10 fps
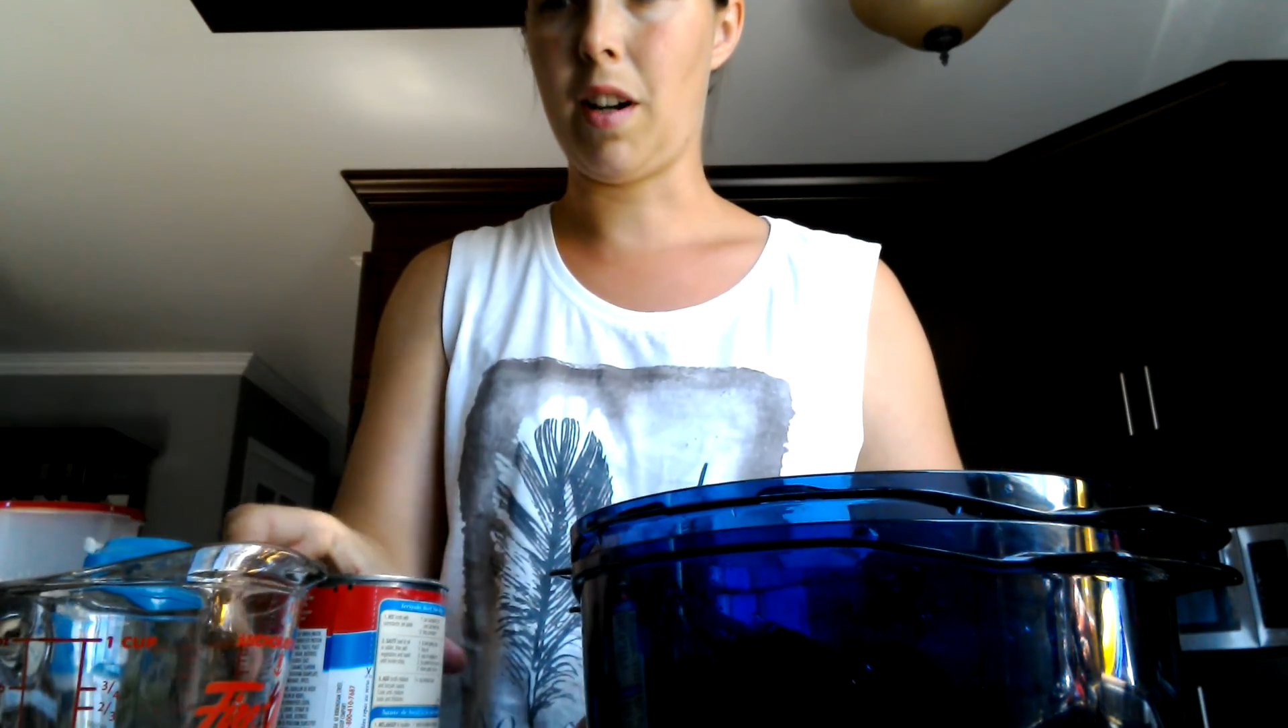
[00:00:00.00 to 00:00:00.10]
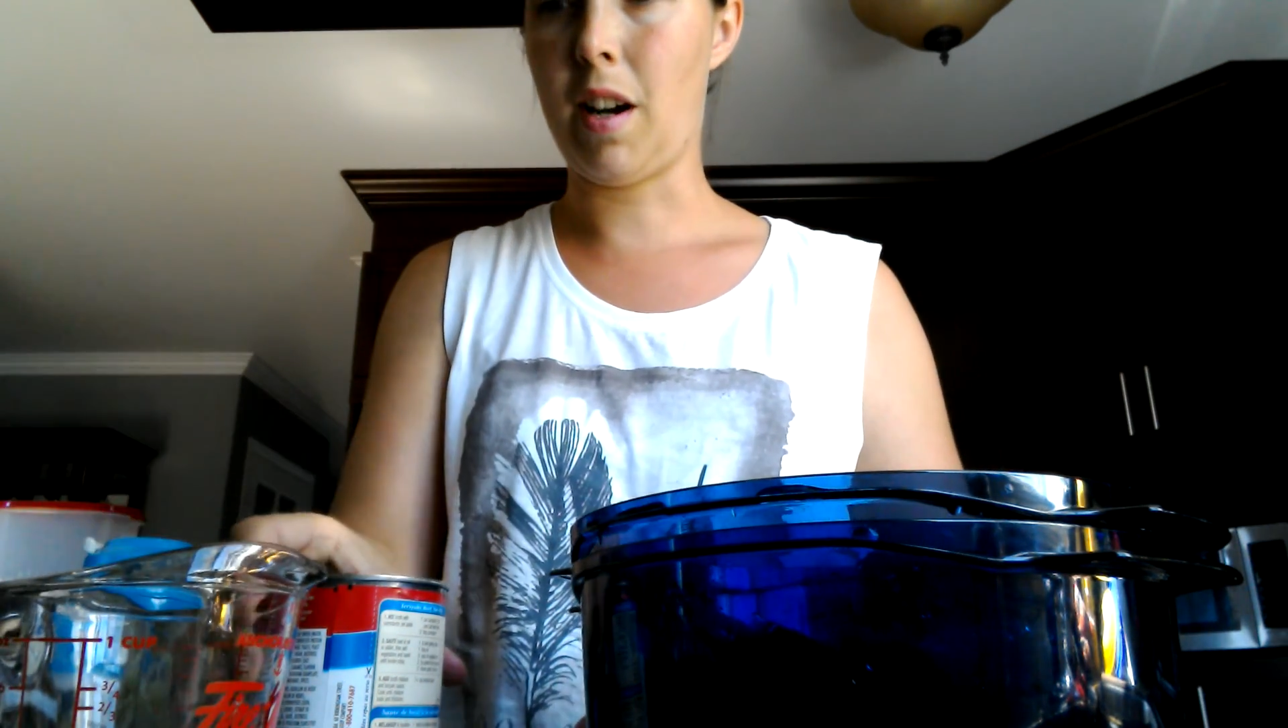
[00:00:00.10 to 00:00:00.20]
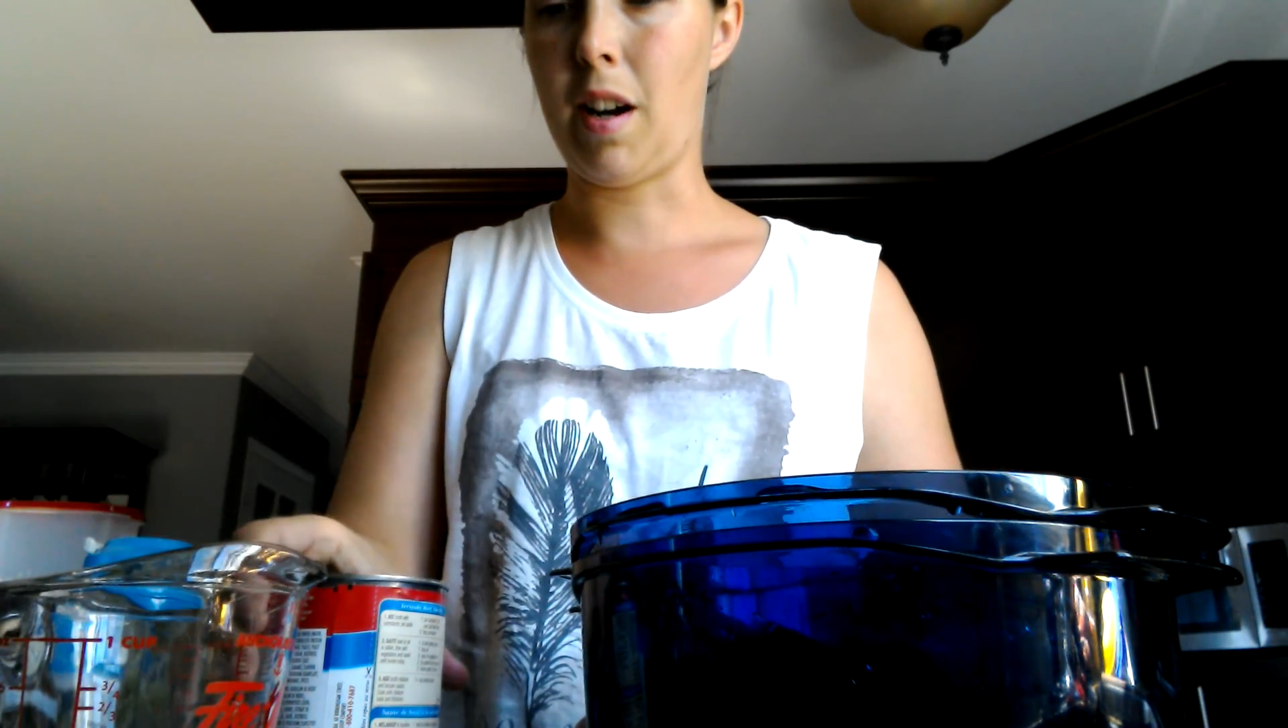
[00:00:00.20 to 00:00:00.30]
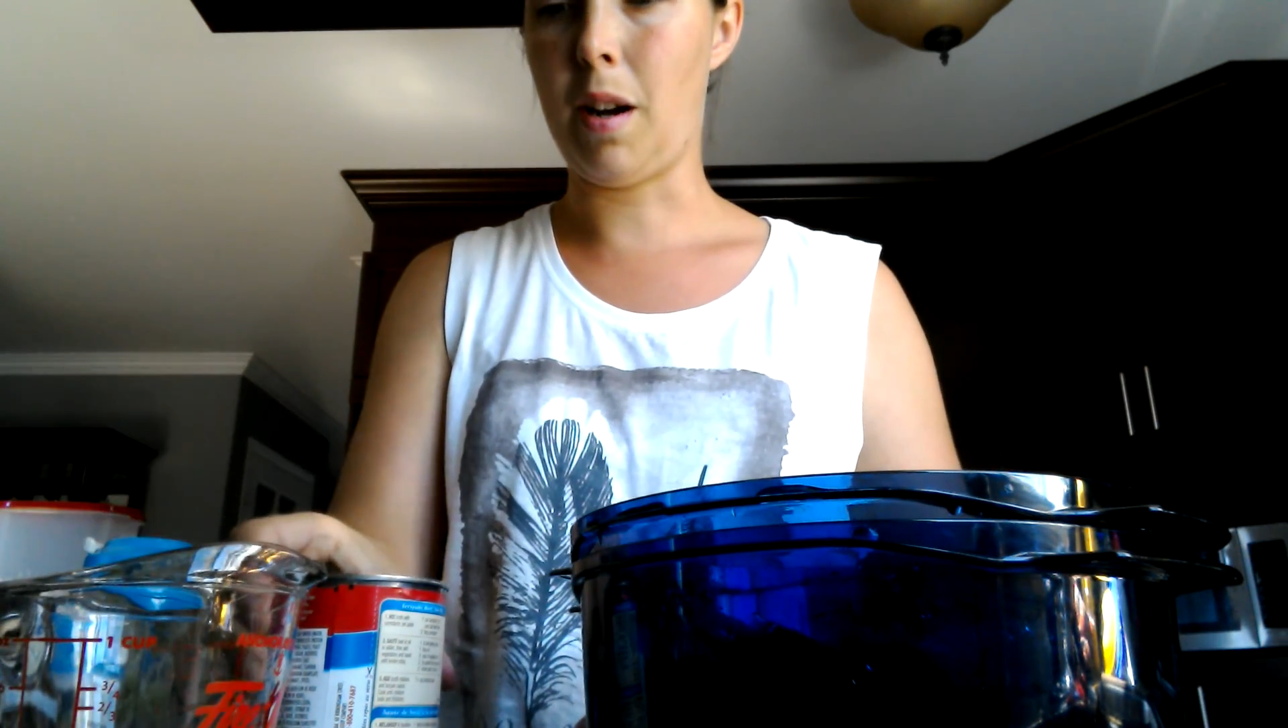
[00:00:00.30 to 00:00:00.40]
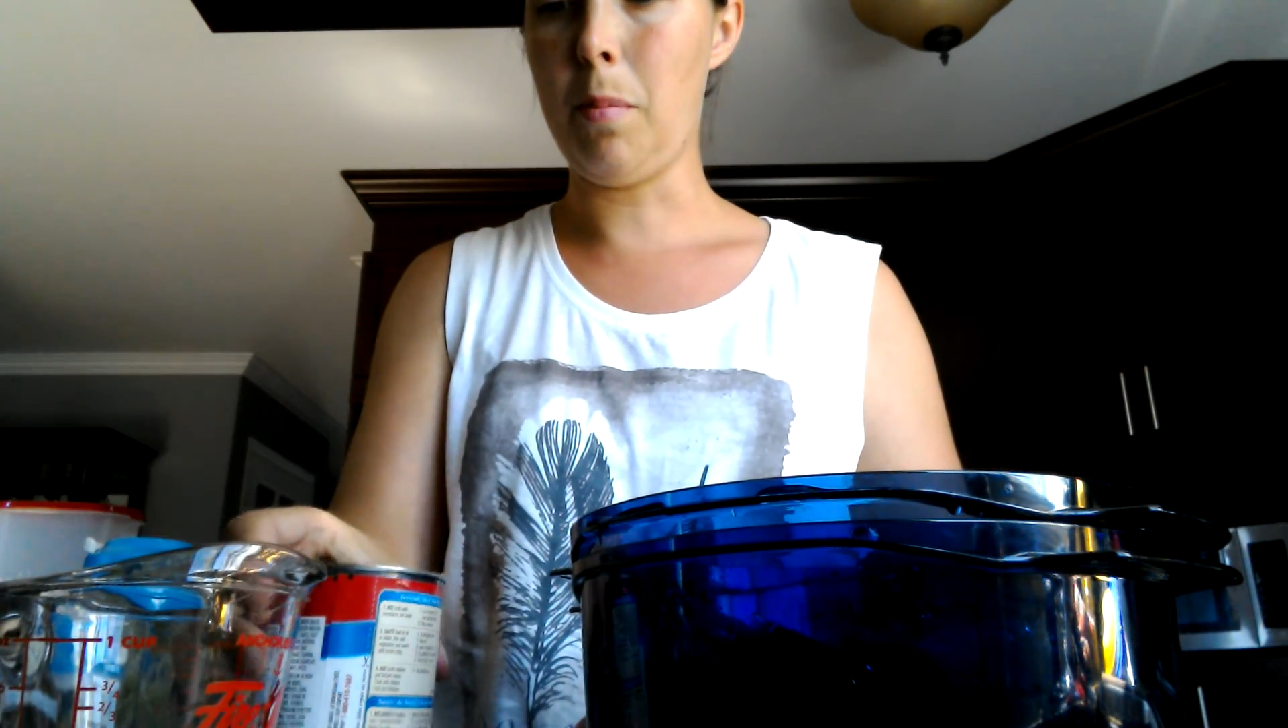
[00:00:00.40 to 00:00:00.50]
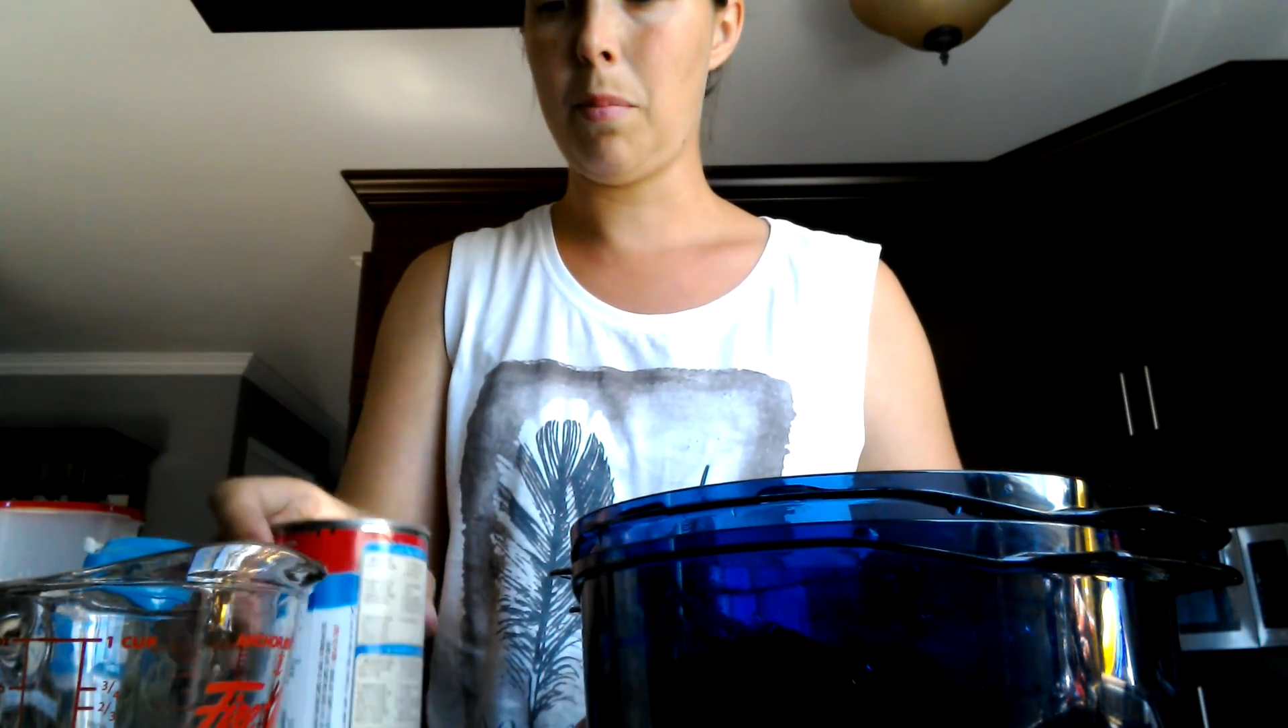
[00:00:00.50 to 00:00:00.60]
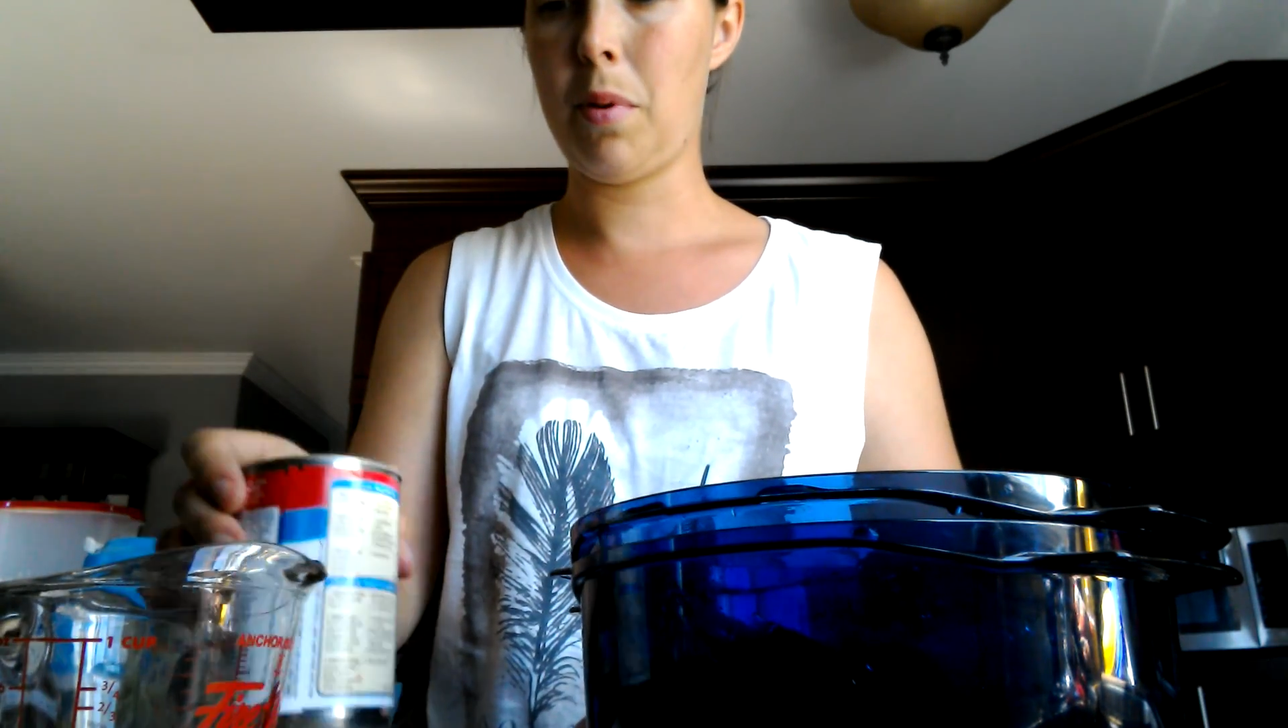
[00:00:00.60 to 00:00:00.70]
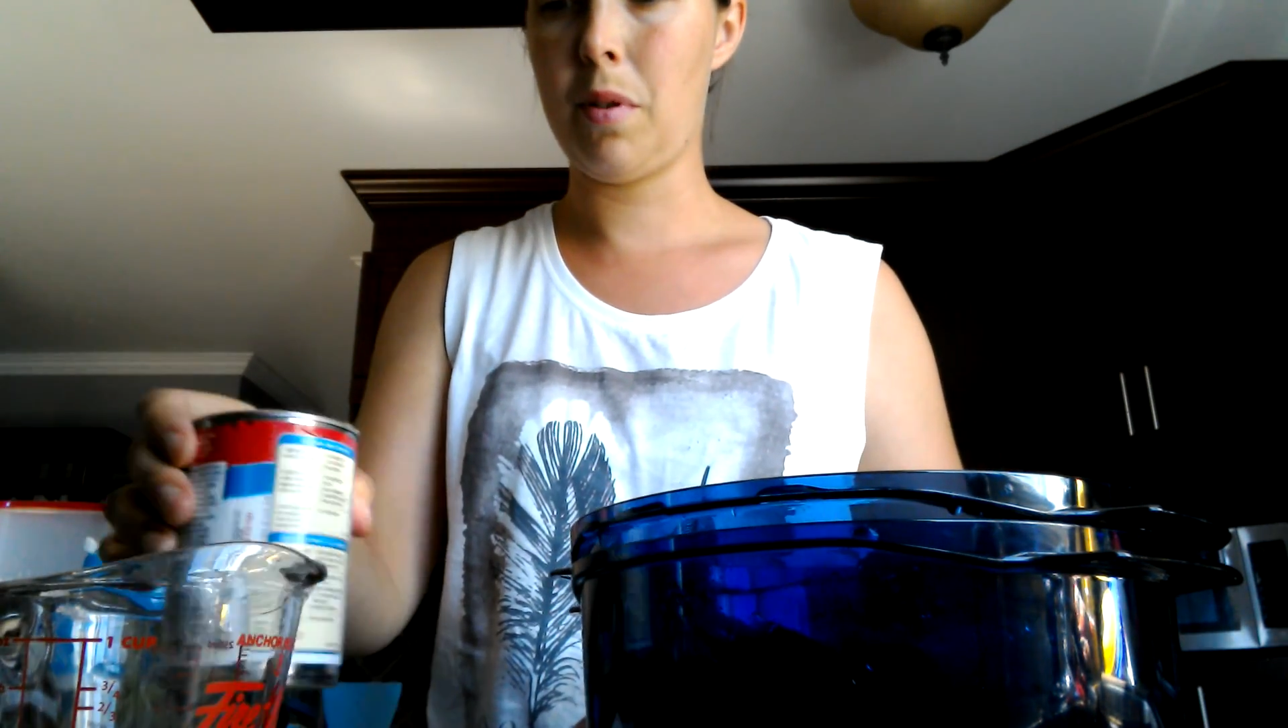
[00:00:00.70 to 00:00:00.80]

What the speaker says: cup.